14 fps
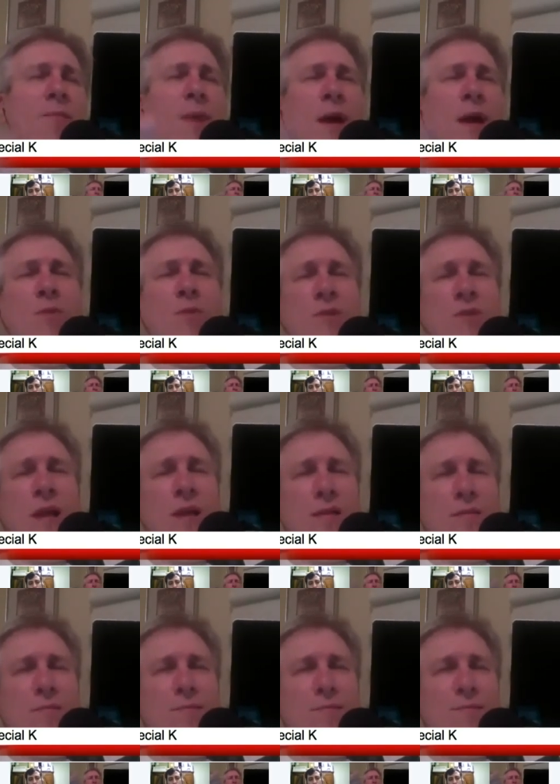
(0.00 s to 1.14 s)
was not
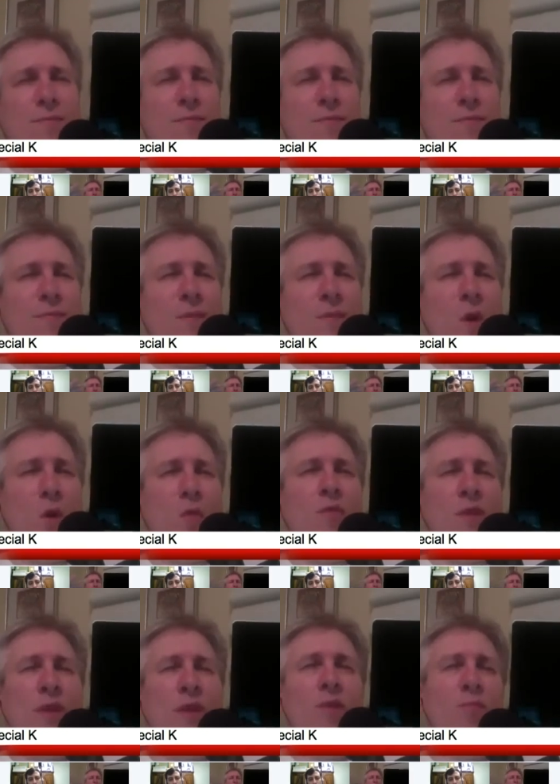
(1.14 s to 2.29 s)

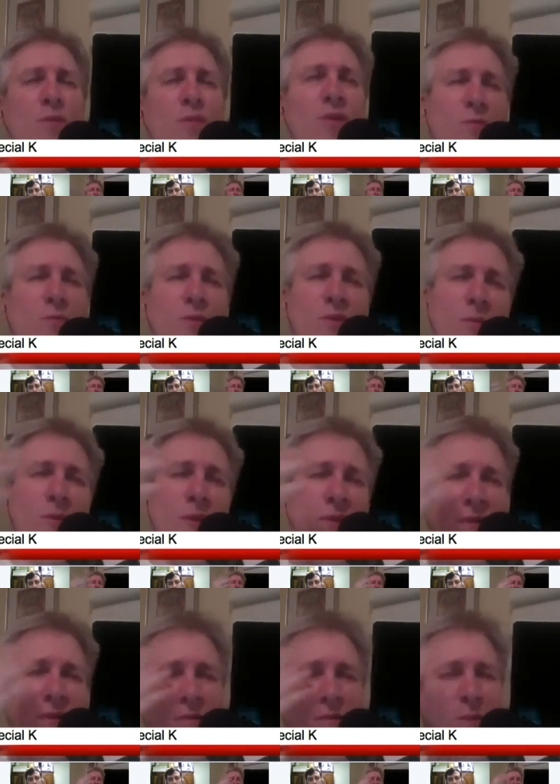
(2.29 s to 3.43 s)
overly impressed with some of
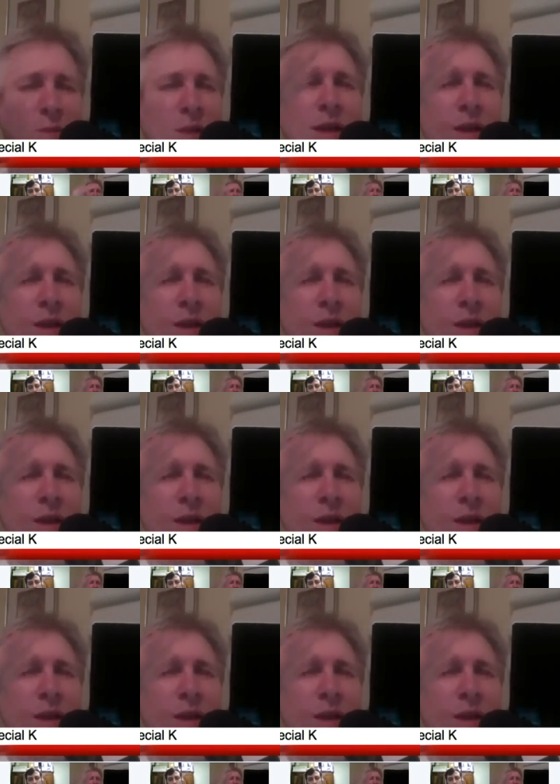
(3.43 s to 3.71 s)
this stuff, but